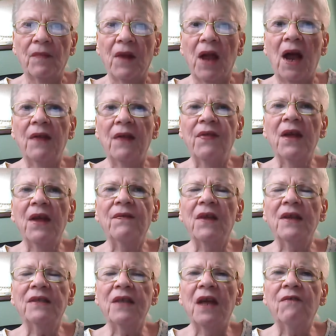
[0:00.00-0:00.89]
I think
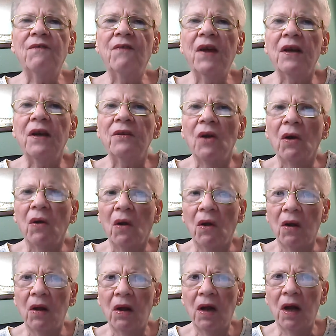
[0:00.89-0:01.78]
they say
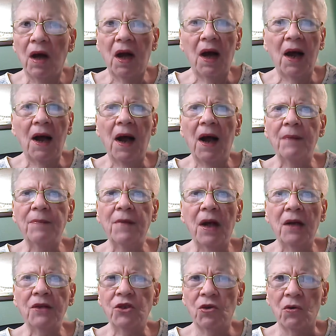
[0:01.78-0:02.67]
fentanyl. I'm
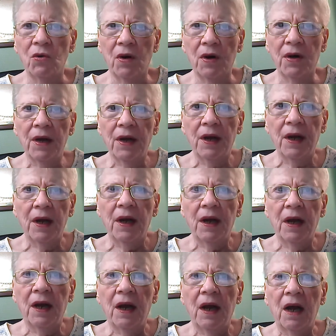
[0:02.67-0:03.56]
not sure.
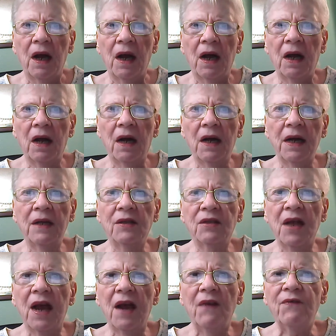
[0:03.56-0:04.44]

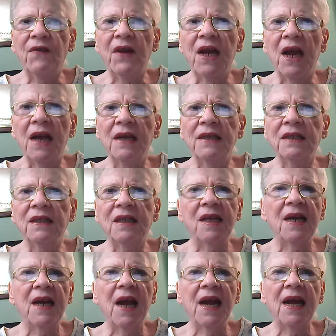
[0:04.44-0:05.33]
It's
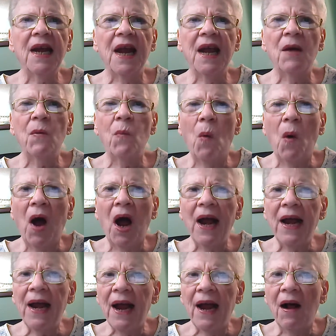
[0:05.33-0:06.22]

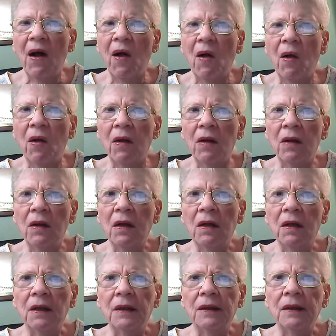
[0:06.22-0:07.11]
F-E-N-T-A-N-Y-L.
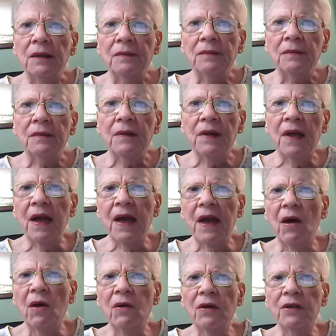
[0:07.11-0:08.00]
And the
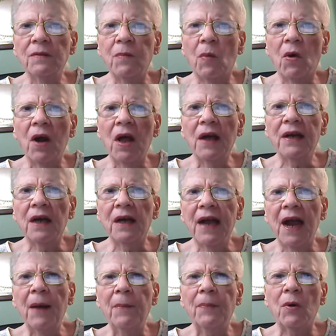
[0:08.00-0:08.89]
L looks more like a
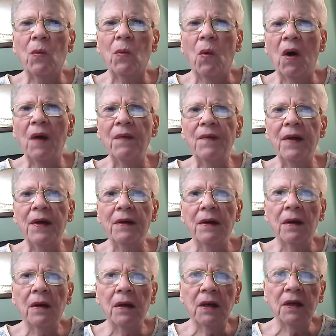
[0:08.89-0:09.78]
capital one
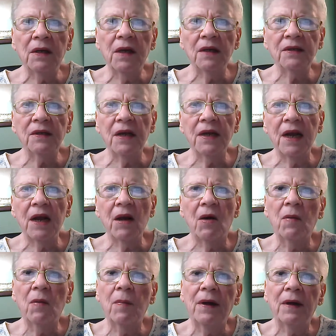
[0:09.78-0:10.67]
than it does an
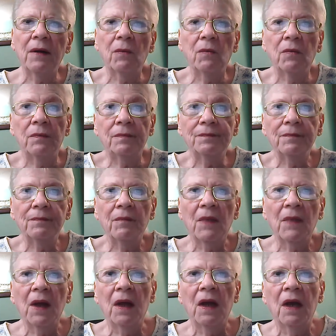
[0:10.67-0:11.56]
L, but
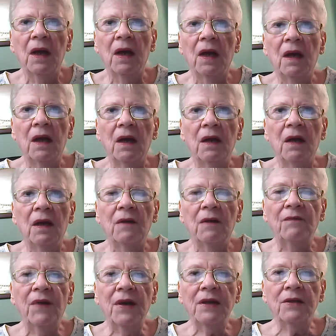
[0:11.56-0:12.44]

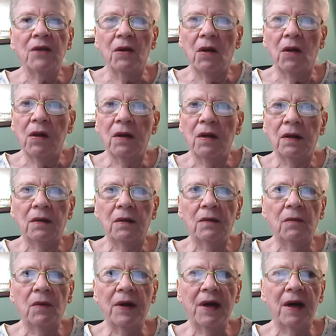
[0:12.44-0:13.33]
fentanyl.
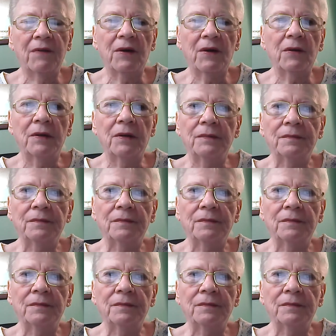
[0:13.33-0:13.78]
Whatever.